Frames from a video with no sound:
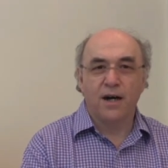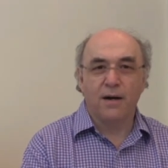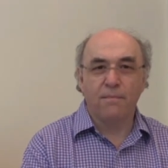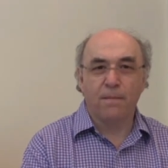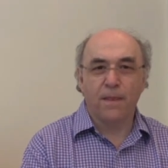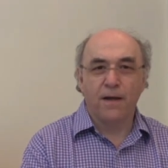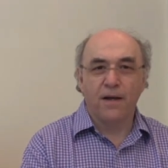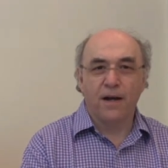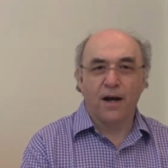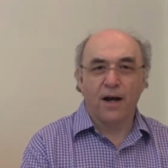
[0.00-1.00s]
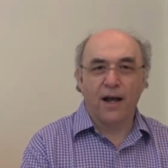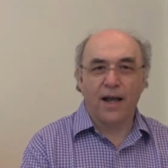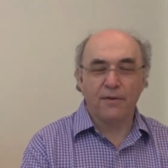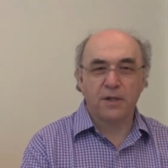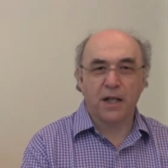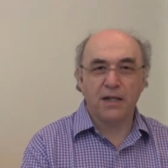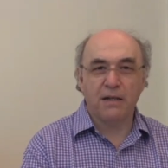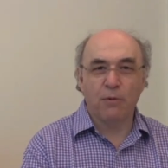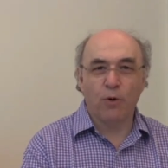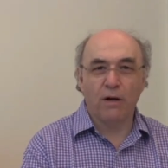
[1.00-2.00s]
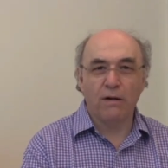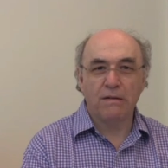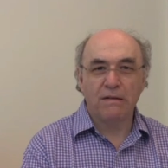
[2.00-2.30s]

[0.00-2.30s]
I have a slightly more,